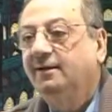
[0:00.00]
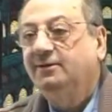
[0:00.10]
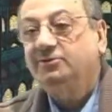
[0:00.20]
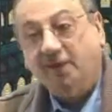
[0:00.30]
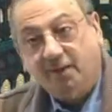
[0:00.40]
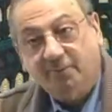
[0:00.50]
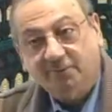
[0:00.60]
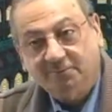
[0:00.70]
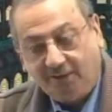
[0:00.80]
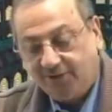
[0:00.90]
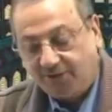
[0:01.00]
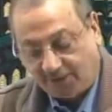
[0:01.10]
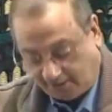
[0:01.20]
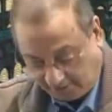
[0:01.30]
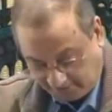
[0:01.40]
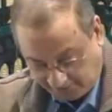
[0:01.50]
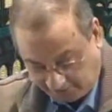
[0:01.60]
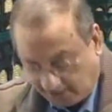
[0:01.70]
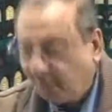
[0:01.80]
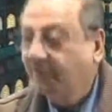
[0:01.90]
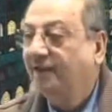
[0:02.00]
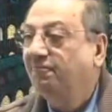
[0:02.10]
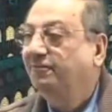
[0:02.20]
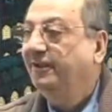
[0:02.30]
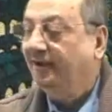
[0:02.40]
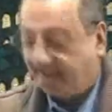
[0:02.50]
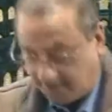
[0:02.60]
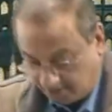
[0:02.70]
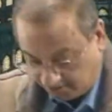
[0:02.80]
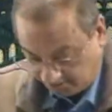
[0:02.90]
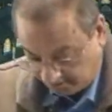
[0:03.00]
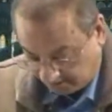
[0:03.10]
Sa'abun. MashaAllah. Inshallah we can feel it now.